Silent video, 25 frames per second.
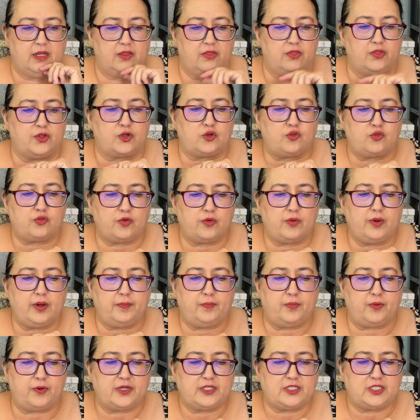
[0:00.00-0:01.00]
The crew
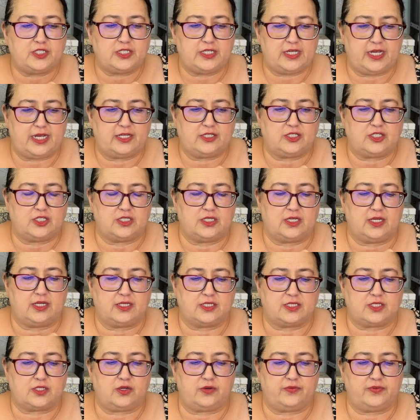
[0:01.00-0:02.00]
appreciation
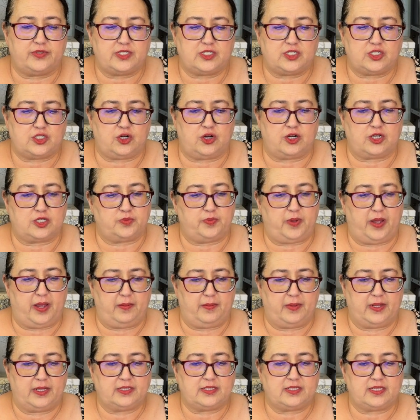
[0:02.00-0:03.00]
and service charge
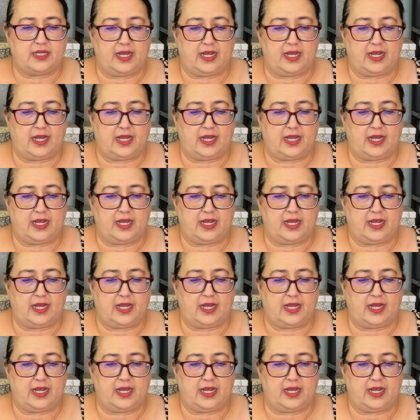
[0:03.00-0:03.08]
payments,